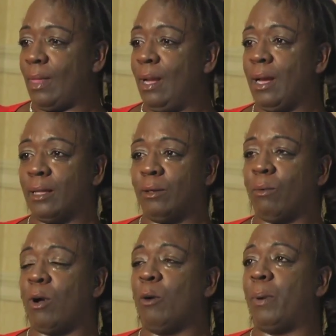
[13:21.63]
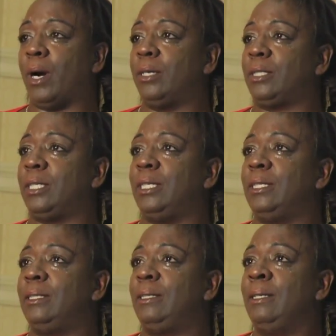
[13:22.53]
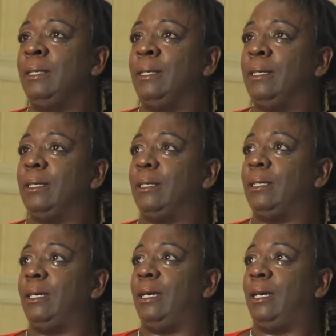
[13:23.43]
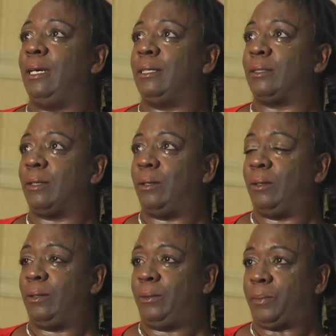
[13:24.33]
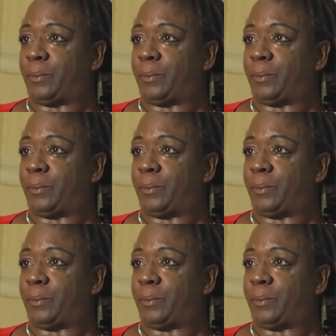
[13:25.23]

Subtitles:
I got the wrong person. And so